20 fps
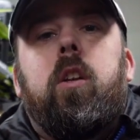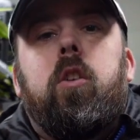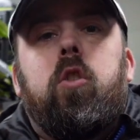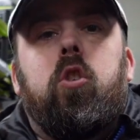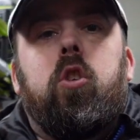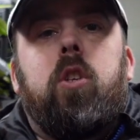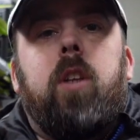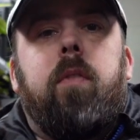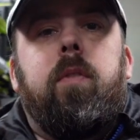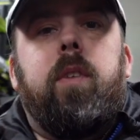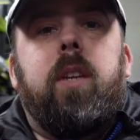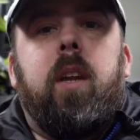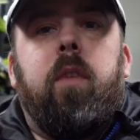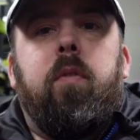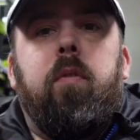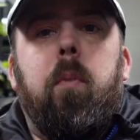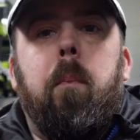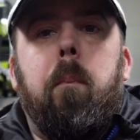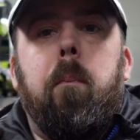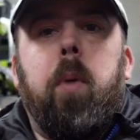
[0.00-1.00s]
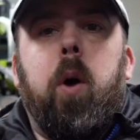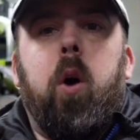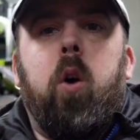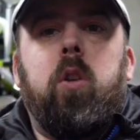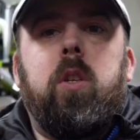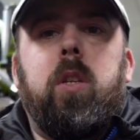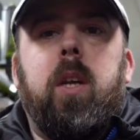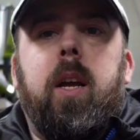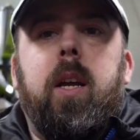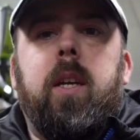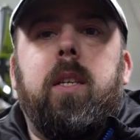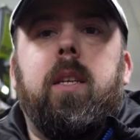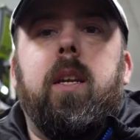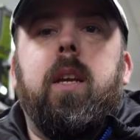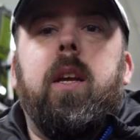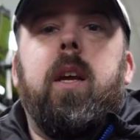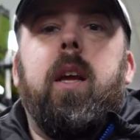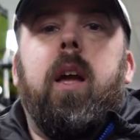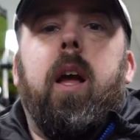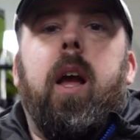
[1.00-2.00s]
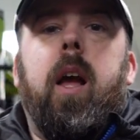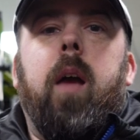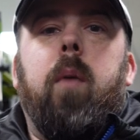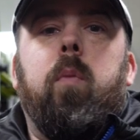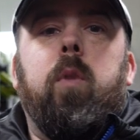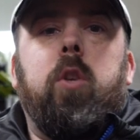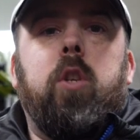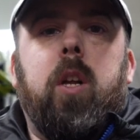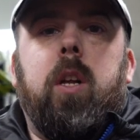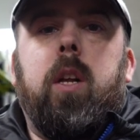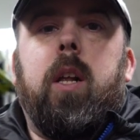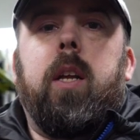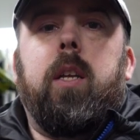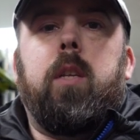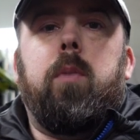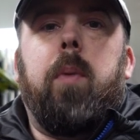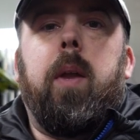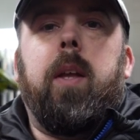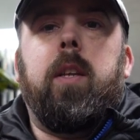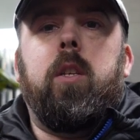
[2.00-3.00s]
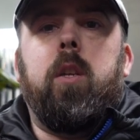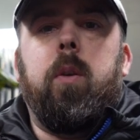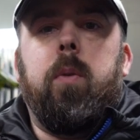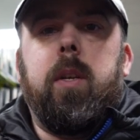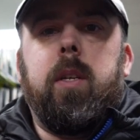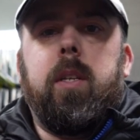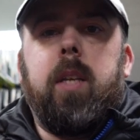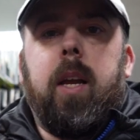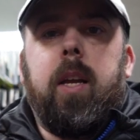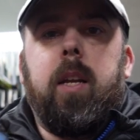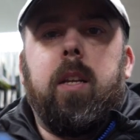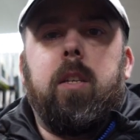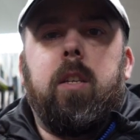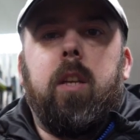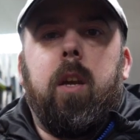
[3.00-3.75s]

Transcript: just have a different ball size, which I'll explain to you in a second.